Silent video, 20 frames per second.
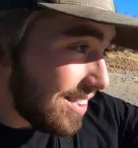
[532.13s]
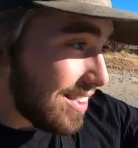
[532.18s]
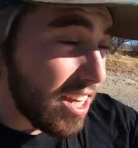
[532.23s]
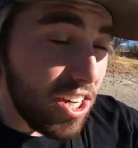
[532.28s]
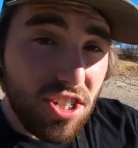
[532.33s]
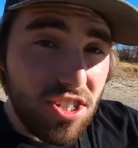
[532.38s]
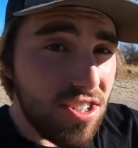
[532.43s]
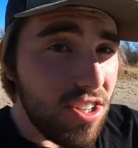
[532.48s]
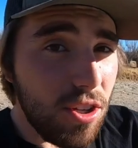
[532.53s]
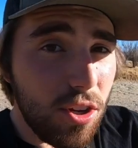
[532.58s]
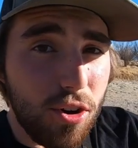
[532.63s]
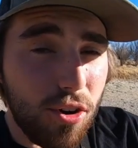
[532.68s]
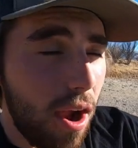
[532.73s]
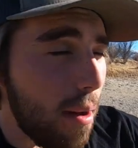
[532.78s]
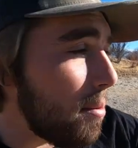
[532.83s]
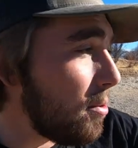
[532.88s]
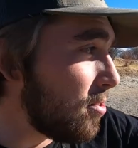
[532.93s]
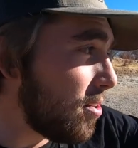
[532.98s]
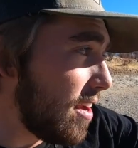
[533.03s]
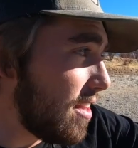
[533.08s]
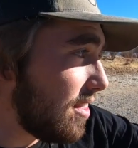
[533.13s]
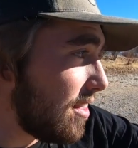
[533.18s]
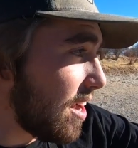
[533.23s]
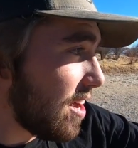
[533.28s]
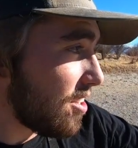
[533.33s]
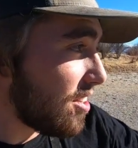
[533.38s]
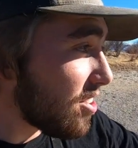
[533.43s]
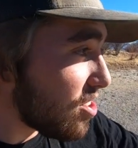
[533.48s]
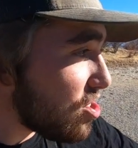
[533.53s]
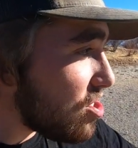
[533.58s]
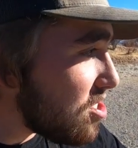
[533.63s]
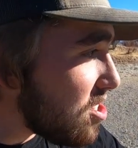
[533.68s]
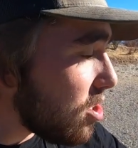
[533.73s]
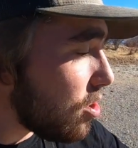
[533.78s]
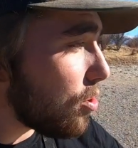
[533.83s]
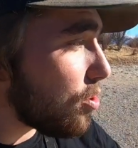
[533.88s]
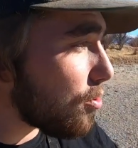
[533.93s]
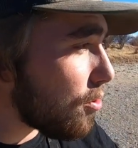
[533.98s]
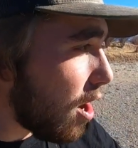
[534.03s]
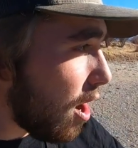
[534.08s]
They're still grubbing right there. They're
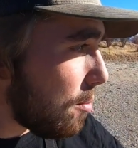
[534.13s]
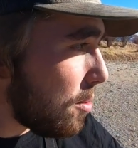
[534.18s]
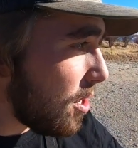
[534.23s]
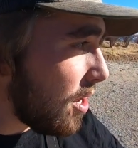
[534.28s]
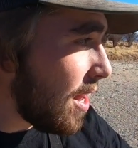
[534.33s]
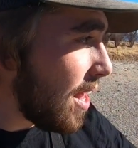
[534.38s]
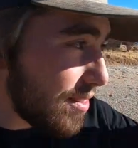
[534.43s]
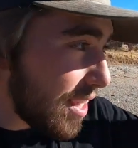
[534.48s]
still grubbing.